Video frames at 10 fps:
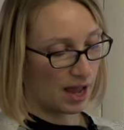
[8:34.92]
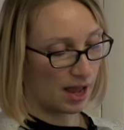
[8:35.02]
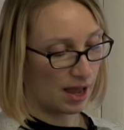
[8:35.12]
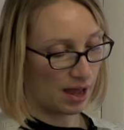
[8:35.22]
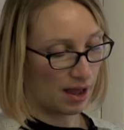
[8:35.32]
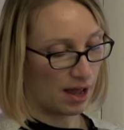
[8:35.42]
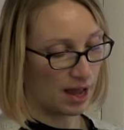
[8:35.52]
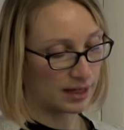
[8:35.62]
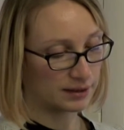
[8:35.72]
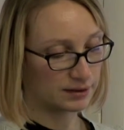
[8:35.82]

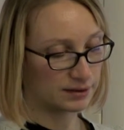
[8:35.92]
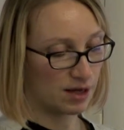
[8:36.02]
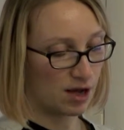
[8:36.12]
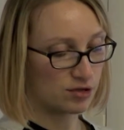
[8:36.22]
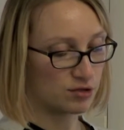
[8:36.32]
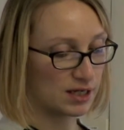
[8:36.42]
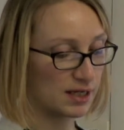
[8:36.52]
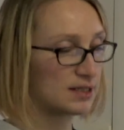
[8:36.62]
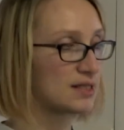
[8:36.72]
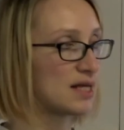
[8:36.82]
and you can
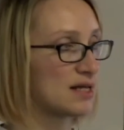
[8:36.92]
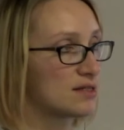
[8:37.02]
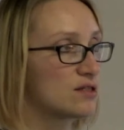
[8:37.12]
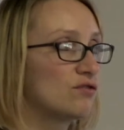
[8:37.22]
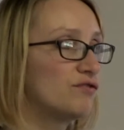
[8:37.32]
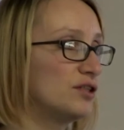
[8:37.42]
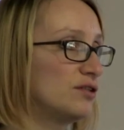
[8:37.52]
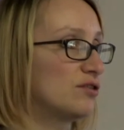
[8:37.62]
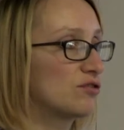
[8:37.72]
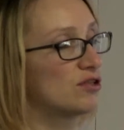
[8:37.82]
get a sense of the
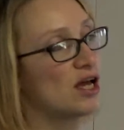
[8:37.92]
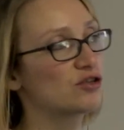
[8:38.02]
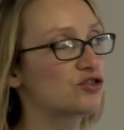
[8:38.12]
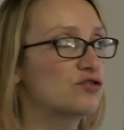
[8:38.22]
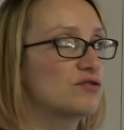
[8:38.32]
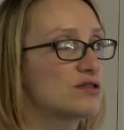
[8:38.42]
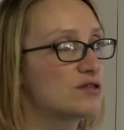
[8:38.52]
interconnection.